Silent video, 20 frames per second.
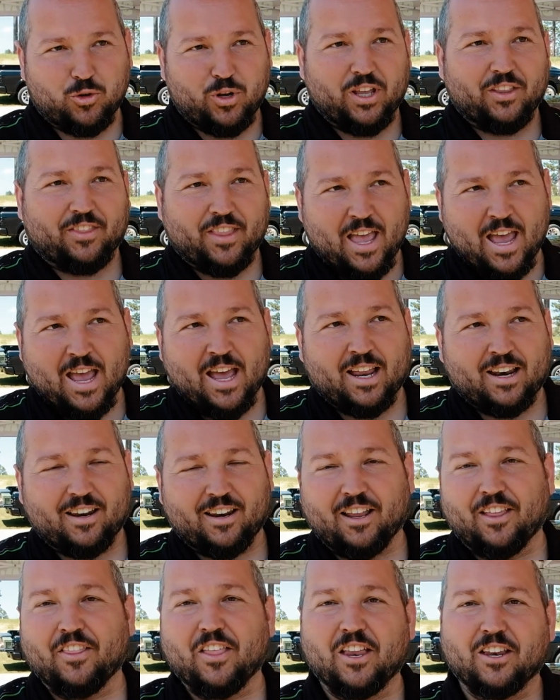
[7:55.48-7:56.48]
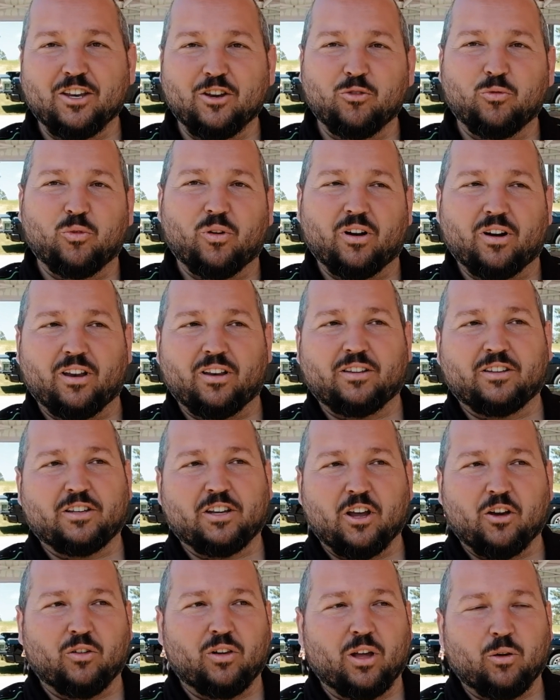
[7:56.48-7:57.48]
get that, and then you want to
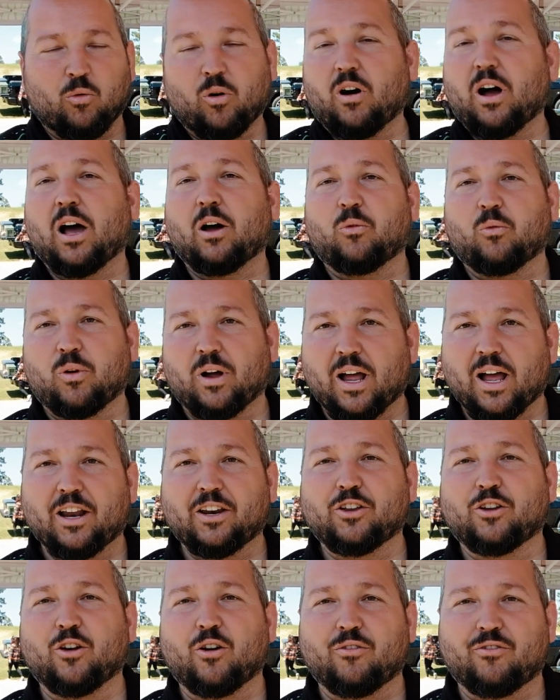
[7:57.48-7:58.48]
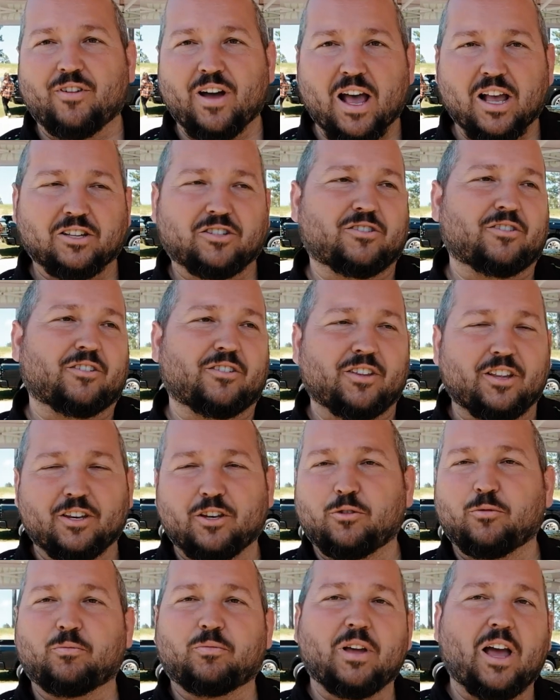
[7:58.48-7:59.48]
go like, well, how do you go faster? And then
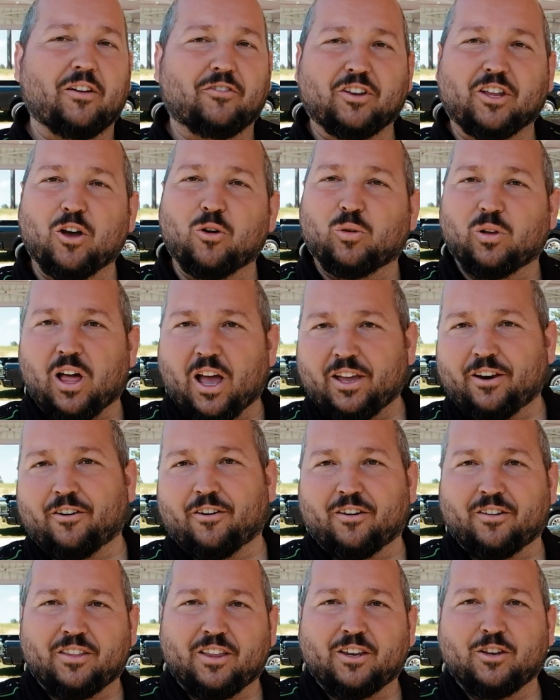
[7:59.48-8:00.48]
you have to go lighter, and then